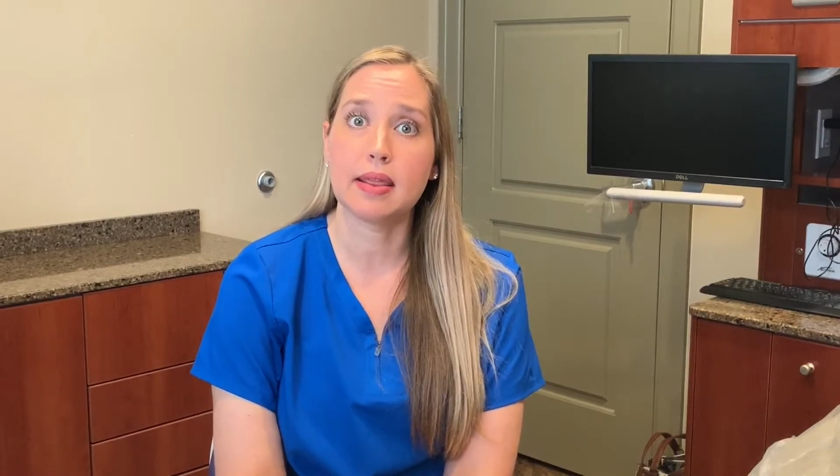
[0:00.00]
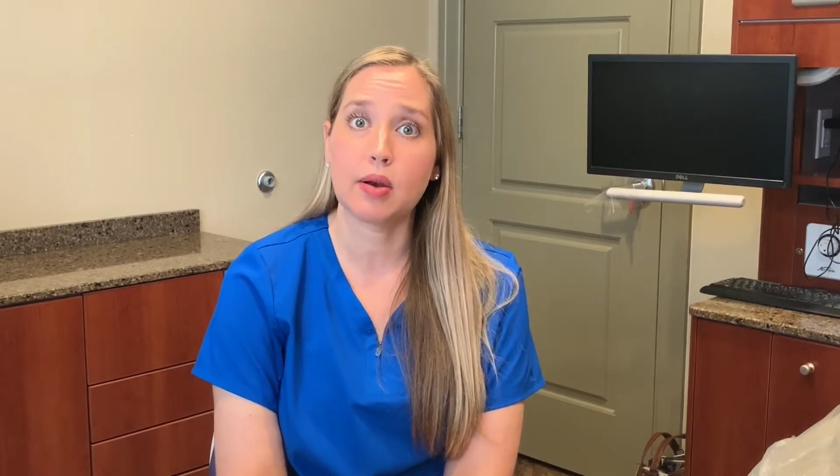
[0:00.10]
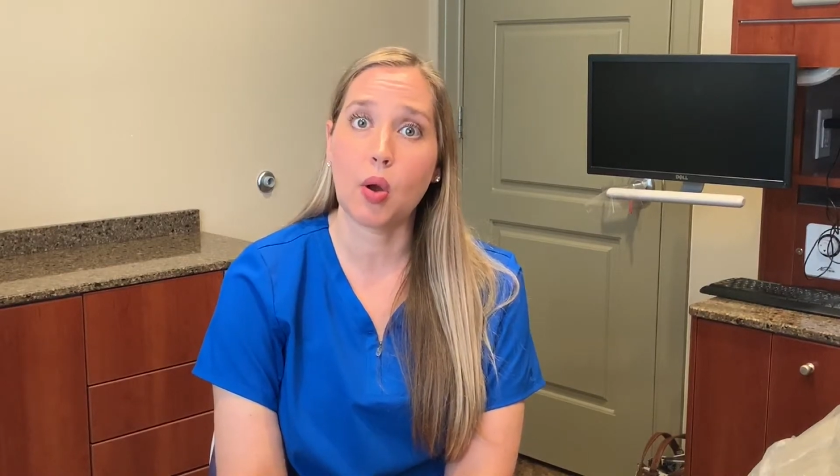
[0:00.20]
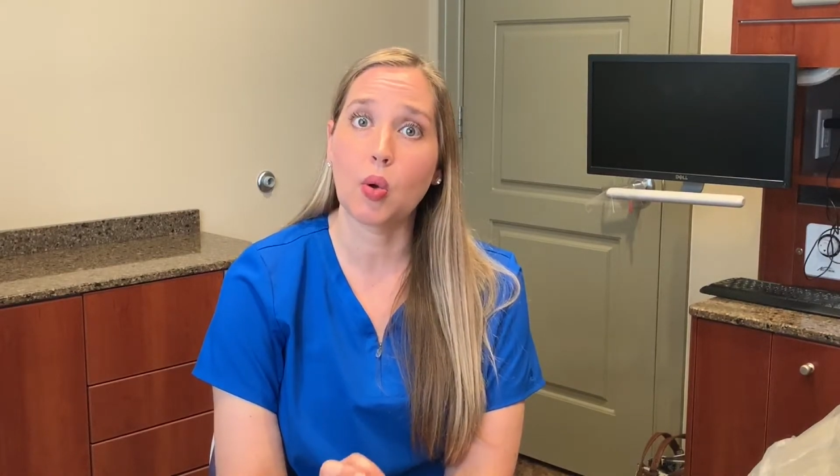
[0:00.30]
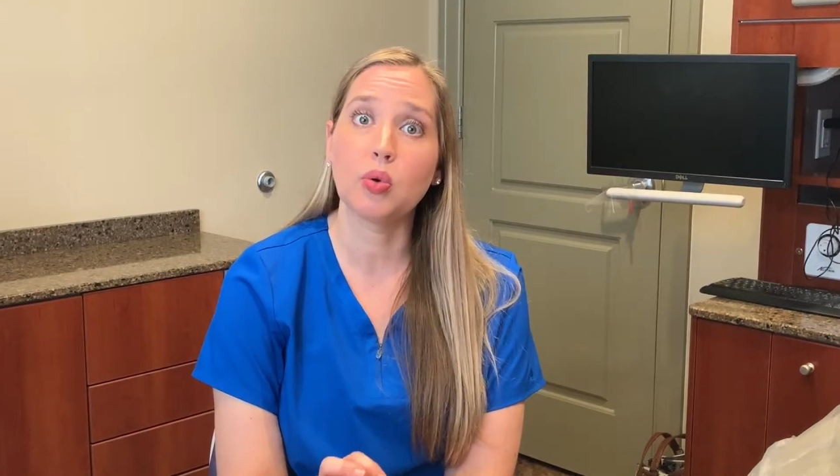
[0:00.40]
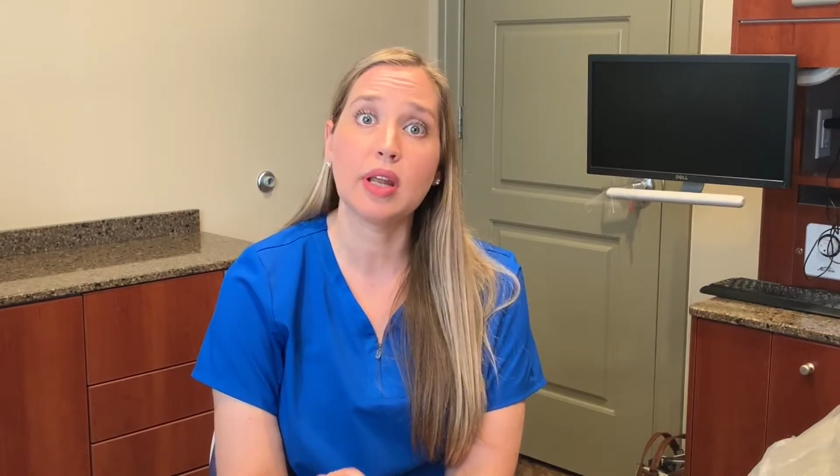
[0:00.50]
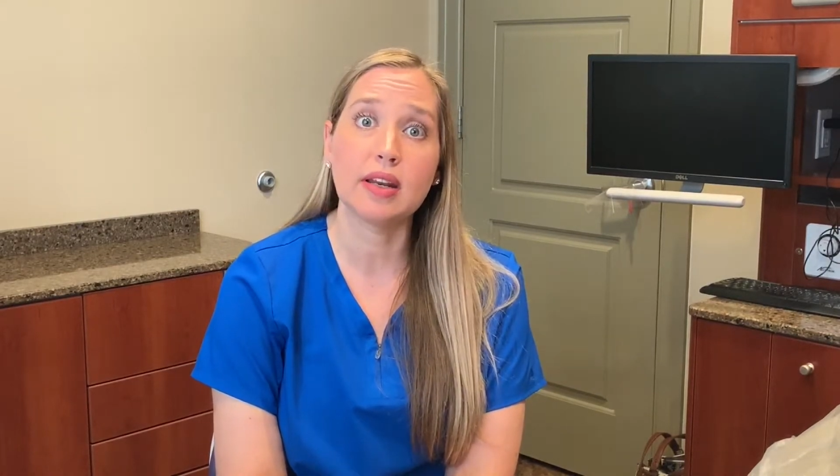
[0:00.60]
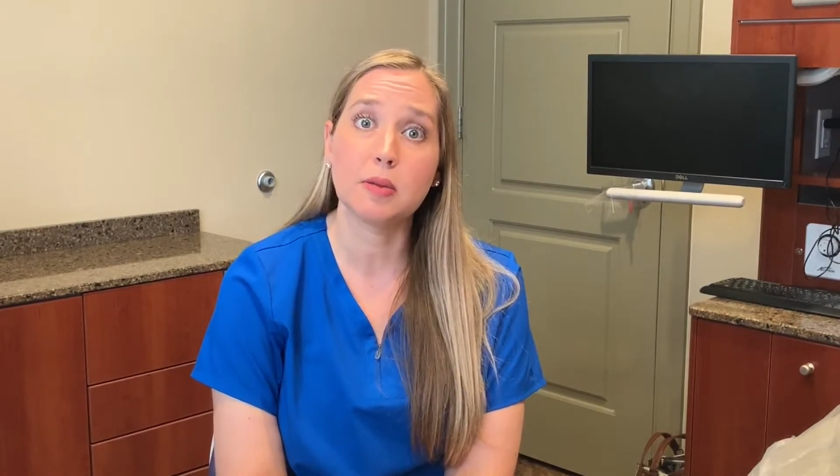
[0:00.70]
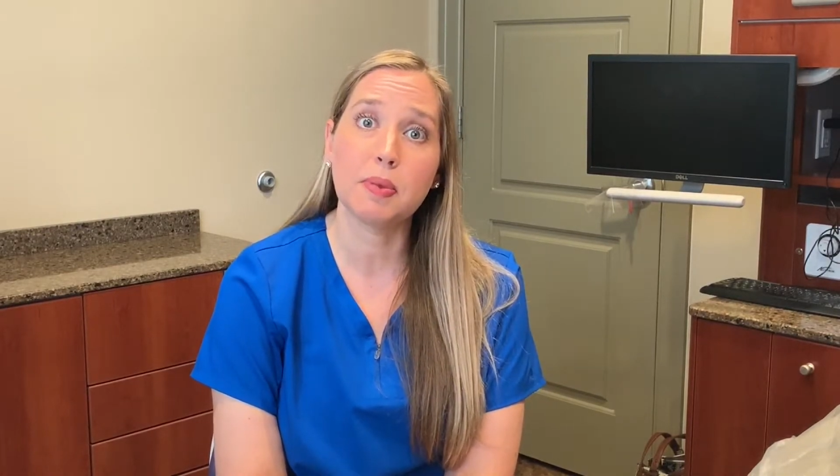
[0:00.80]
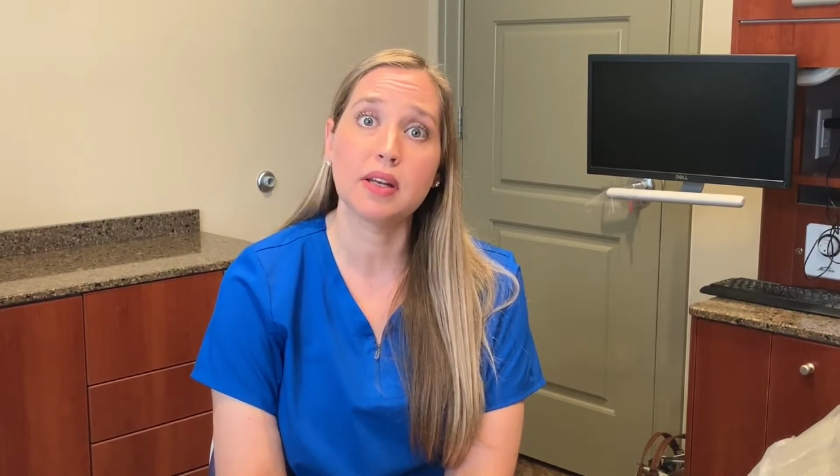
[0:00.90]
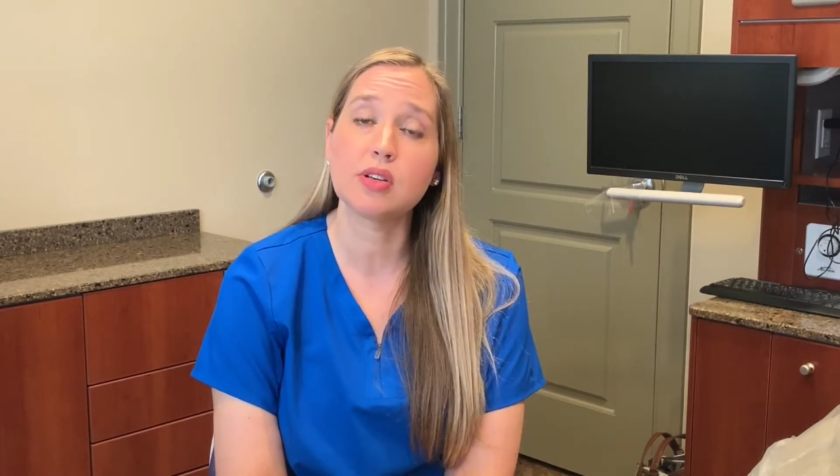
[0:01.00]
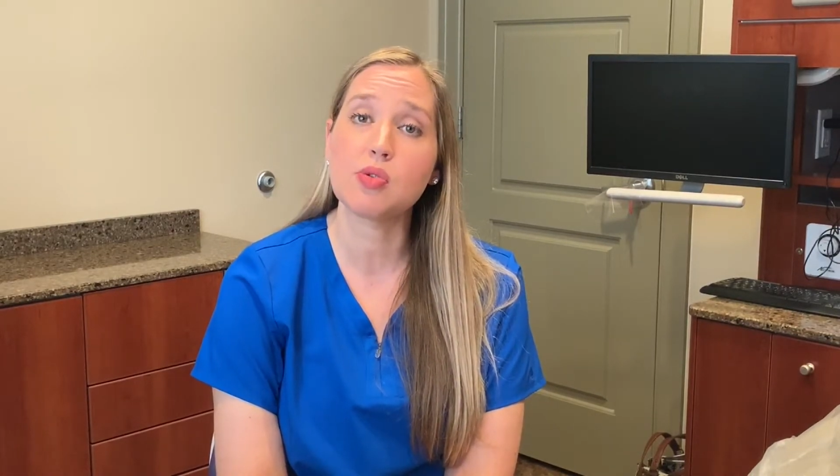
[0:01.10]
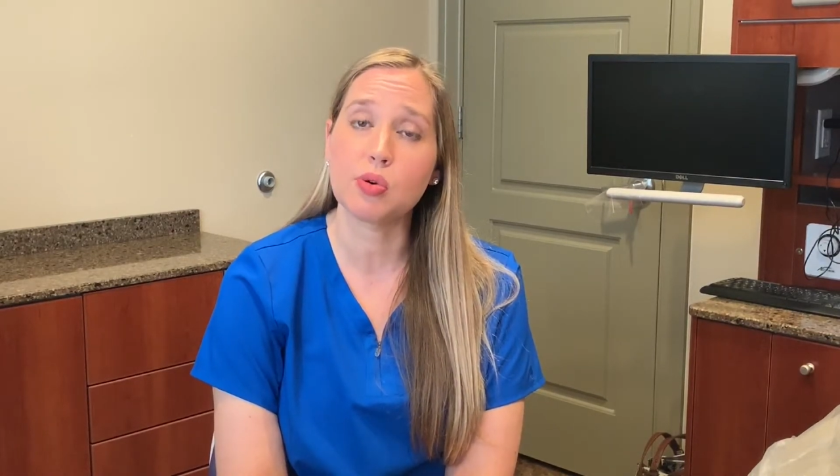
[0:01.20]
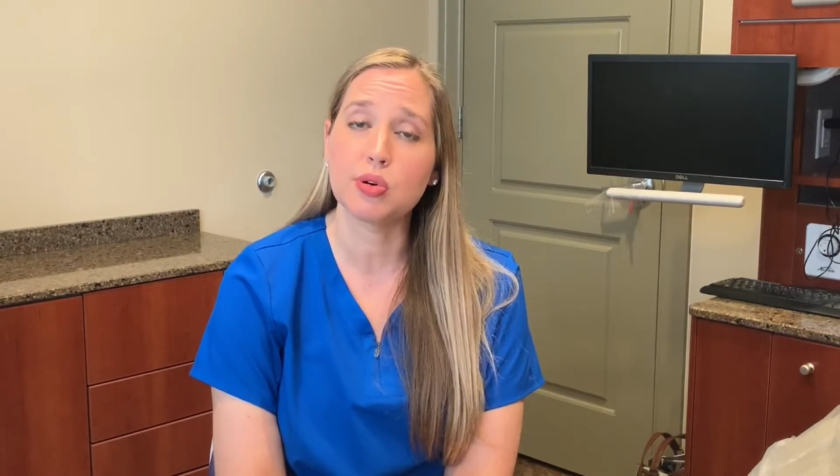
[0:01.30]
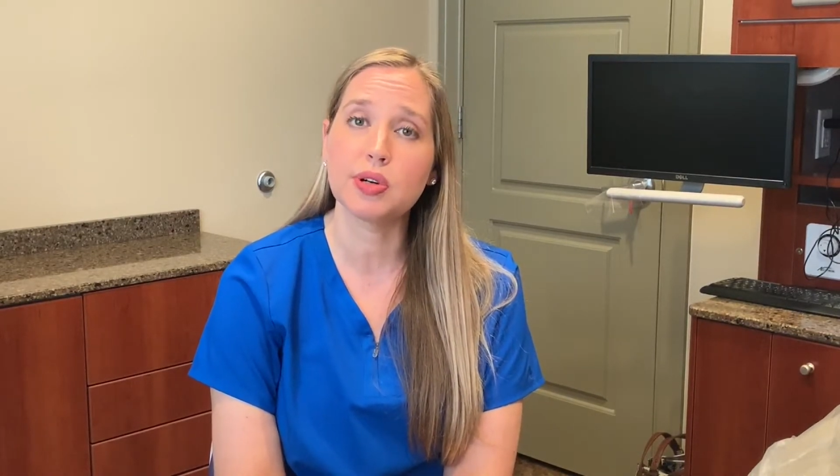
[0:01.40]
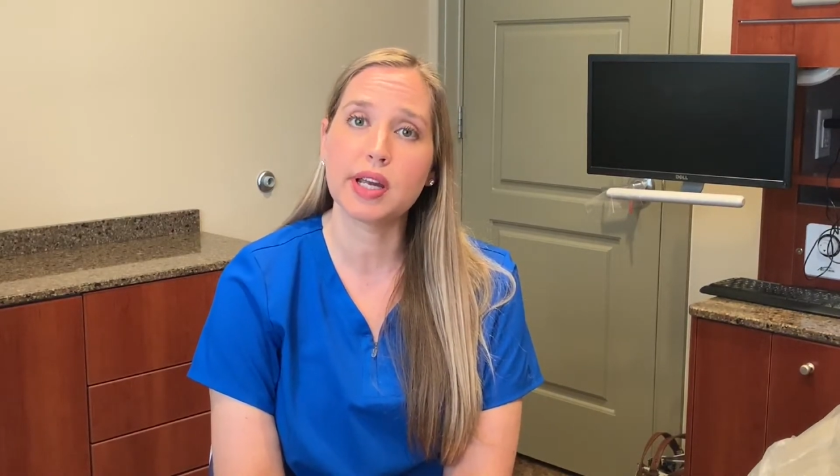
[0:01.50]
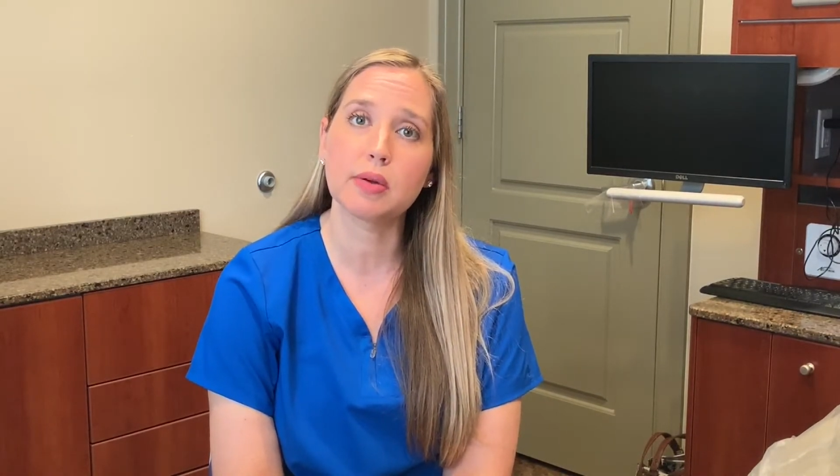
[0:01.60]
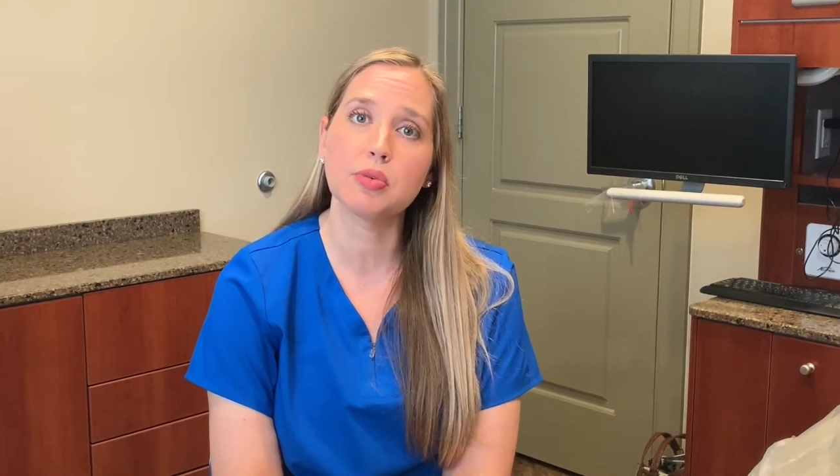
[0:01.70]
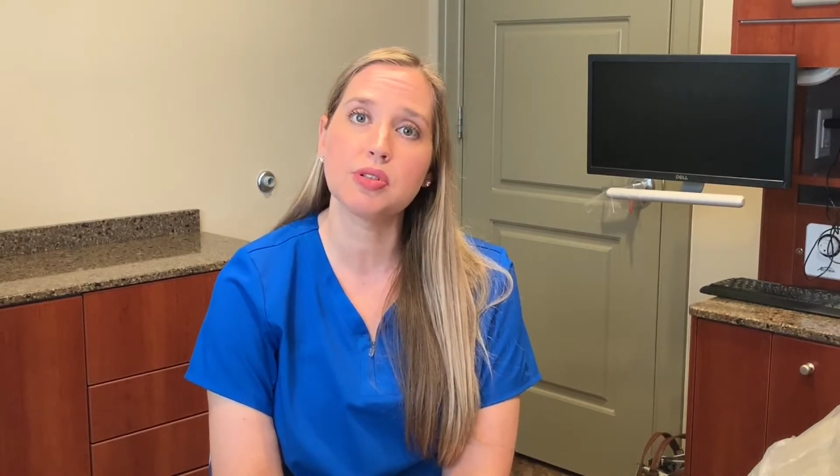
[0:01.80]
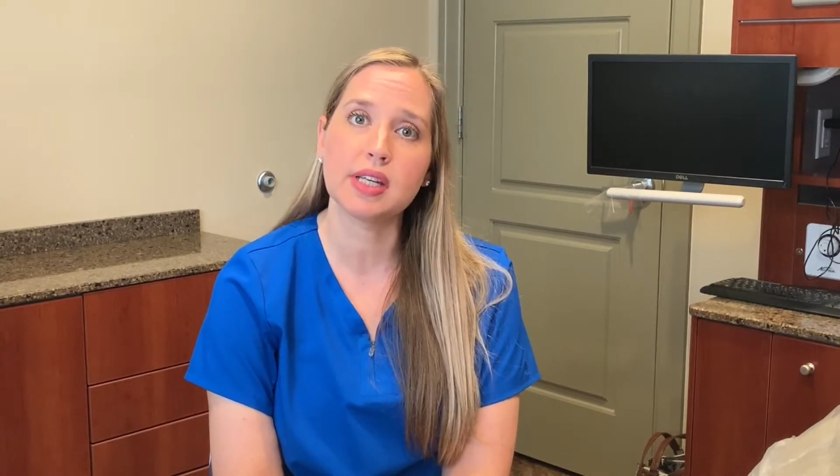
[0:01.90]
their own independent oral care
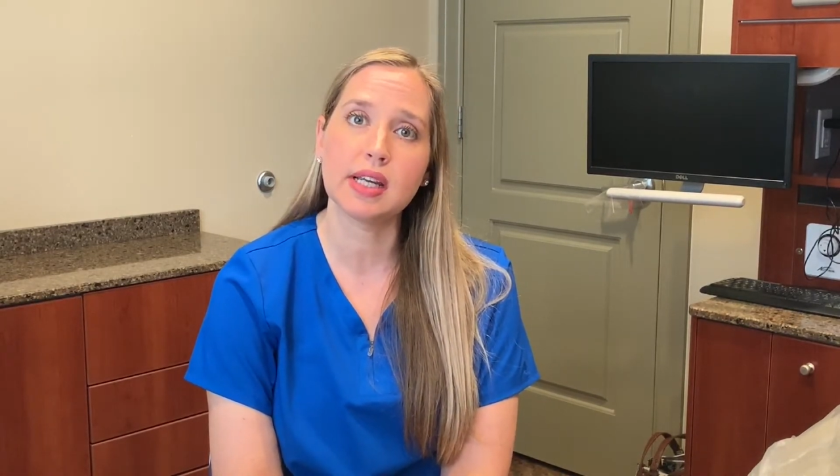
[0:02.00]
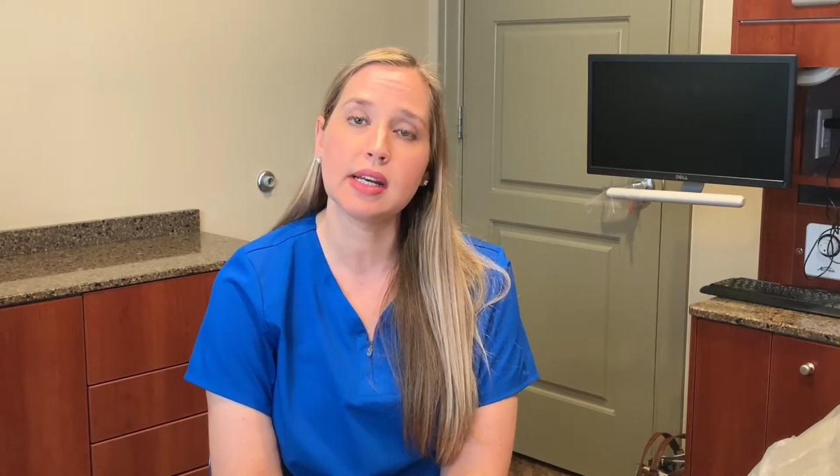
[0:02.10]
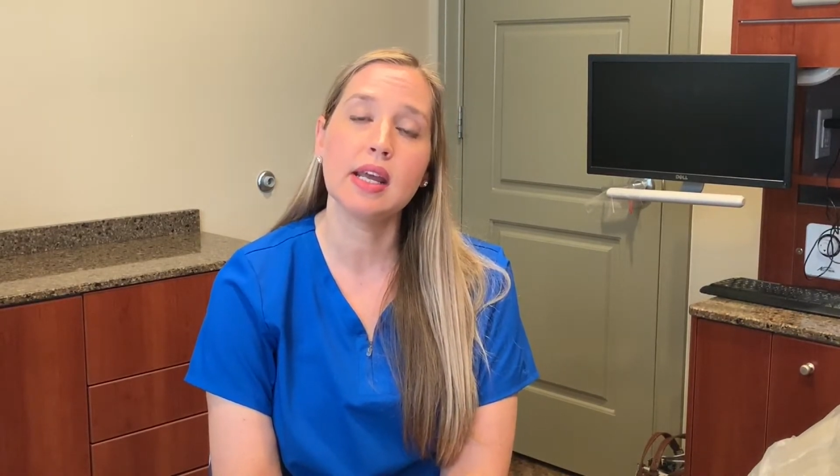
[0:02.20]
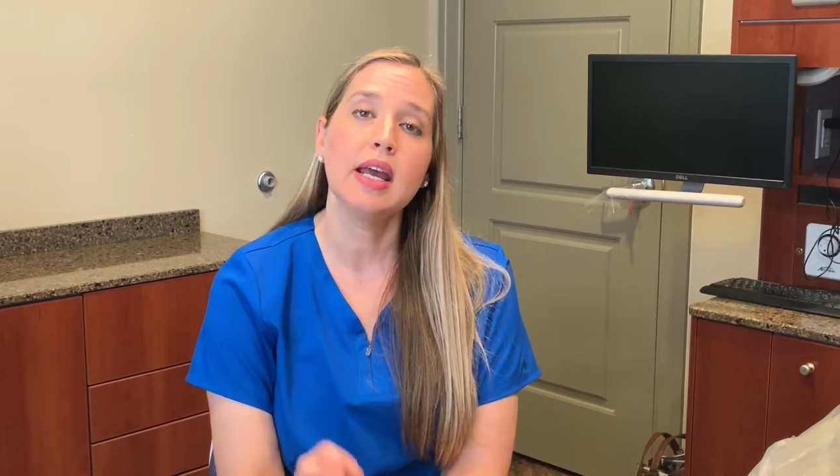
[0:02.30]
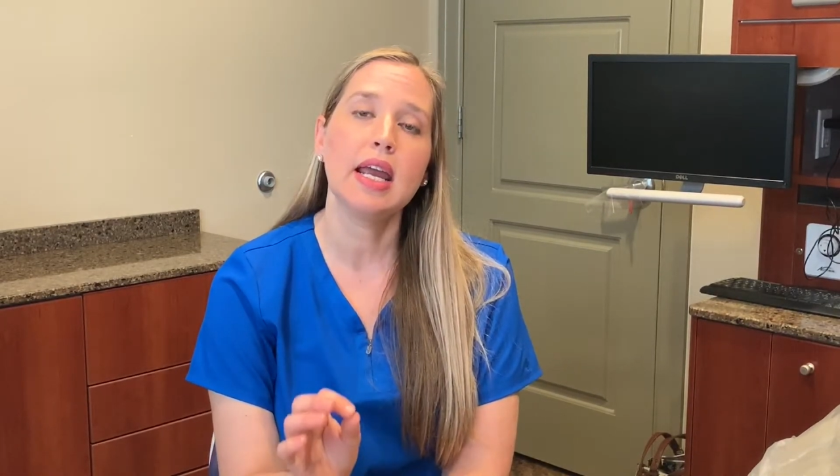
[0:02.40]
routine,